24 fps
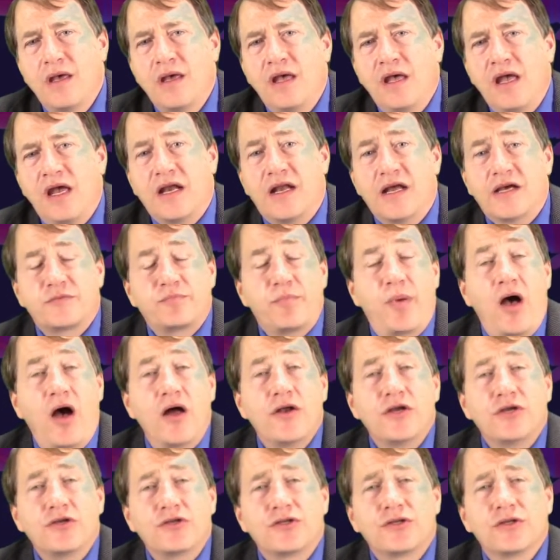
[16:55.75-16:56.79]
It has
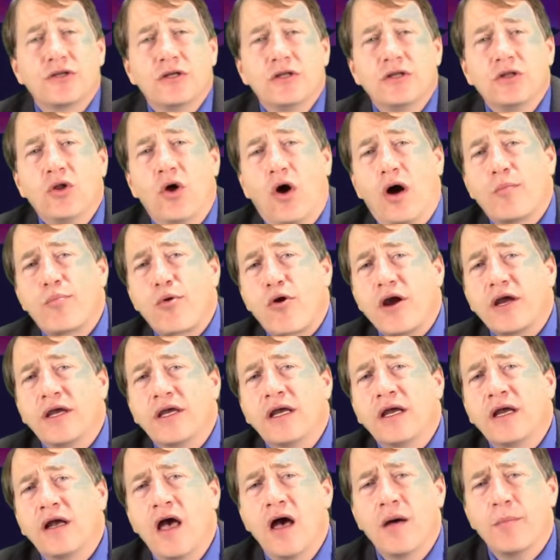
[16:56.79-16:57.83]
punished
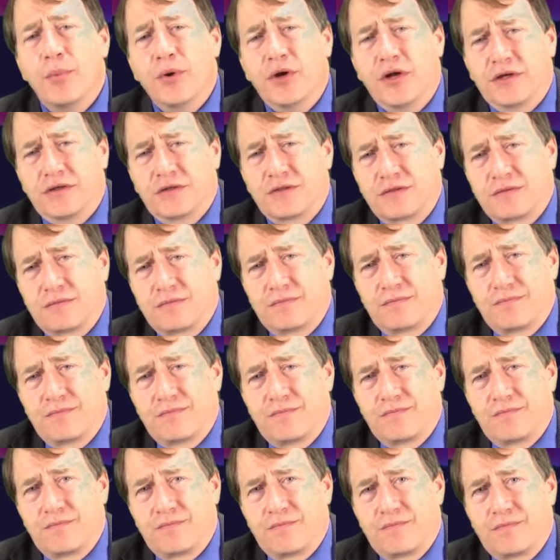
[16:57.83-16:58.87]
law-breaking companies.
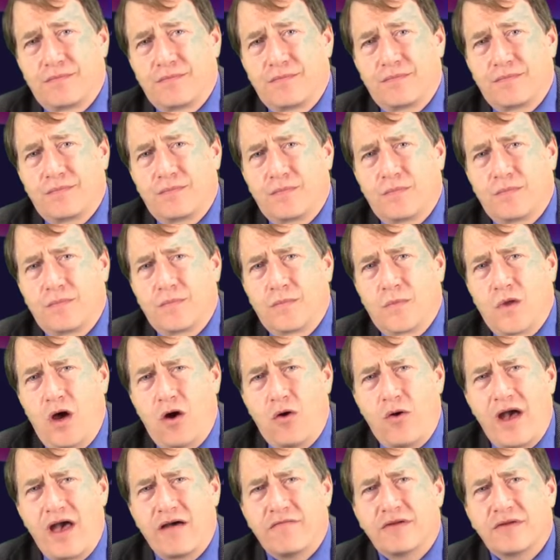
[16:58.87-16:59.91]

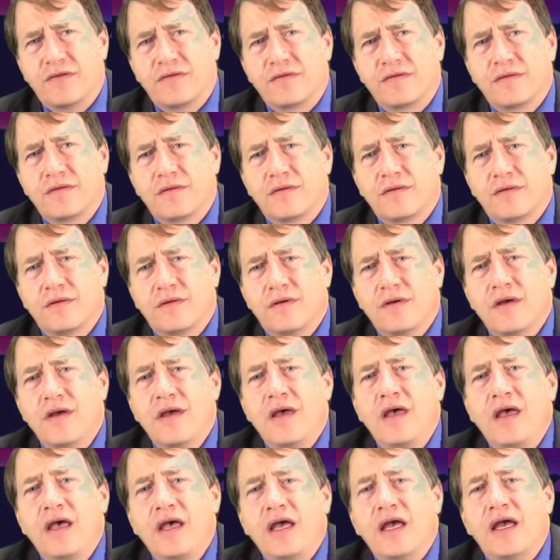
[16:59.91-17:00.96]
Oh, heavens.
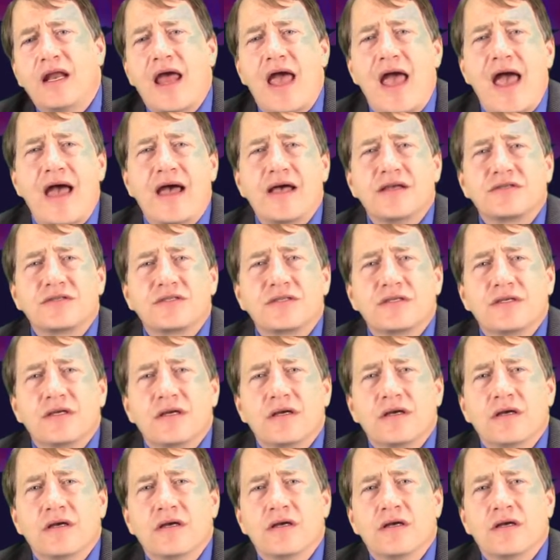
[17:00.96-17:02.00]
It has
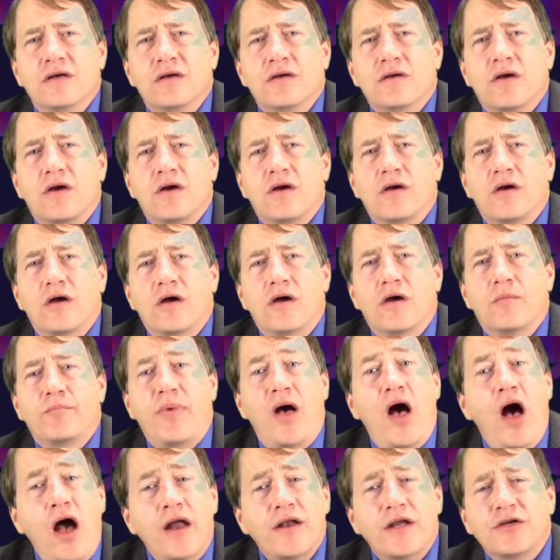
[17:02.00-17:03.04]

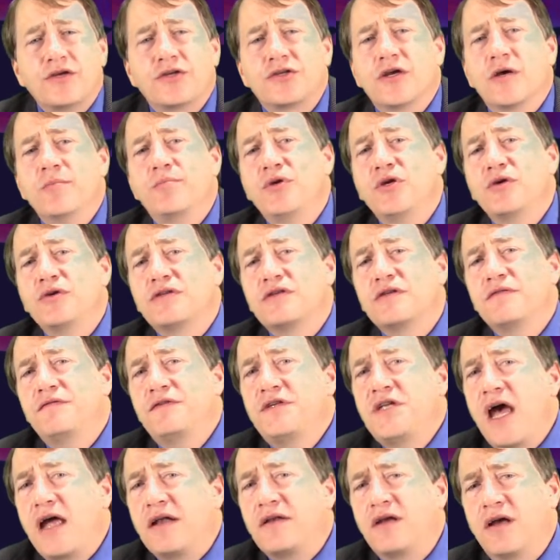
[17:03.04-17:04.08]
punished
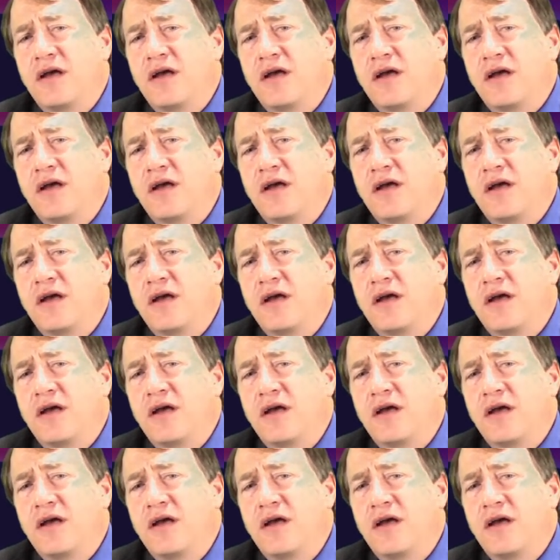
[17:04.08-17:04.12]
abusive debt